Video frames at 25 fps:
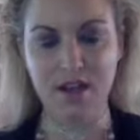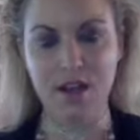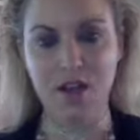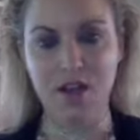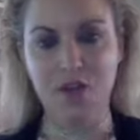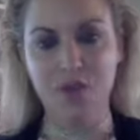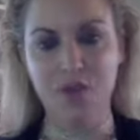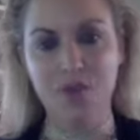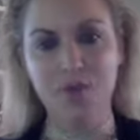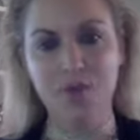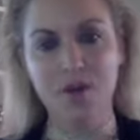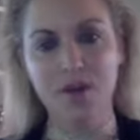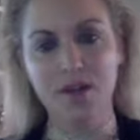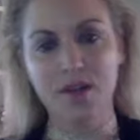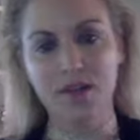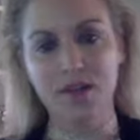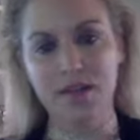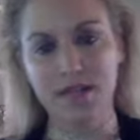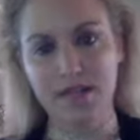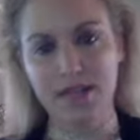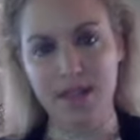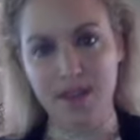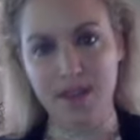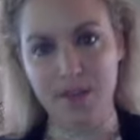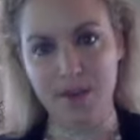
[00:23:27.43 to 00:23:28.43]
a group called
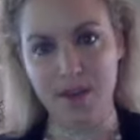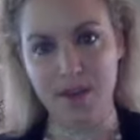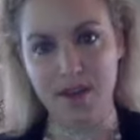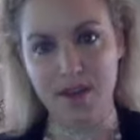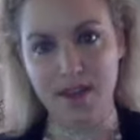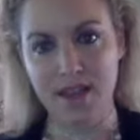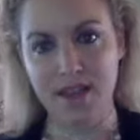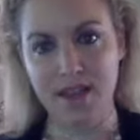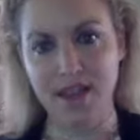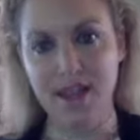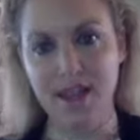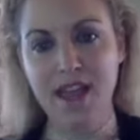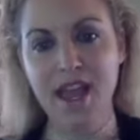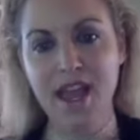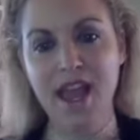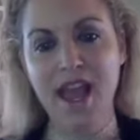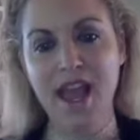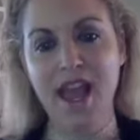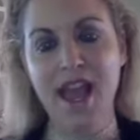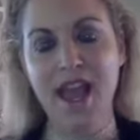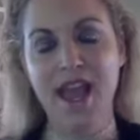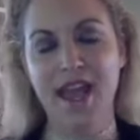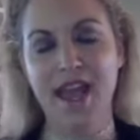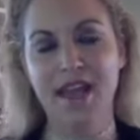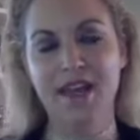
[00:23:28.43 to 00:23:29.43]
Elite Networking,
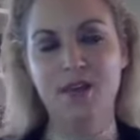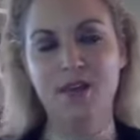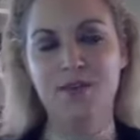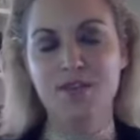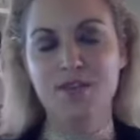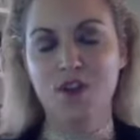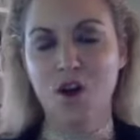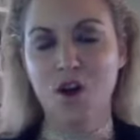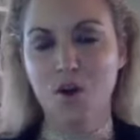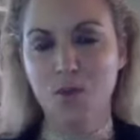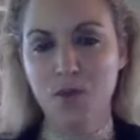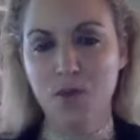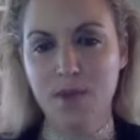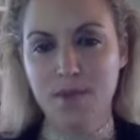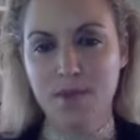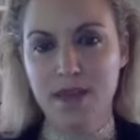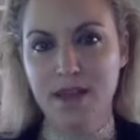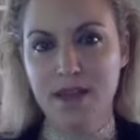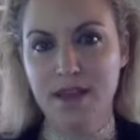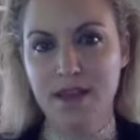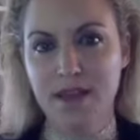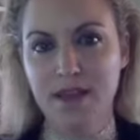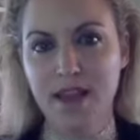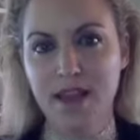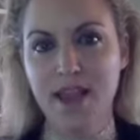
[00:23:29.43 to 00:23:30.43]
and it was all
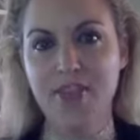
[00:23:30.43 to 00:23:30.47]
women.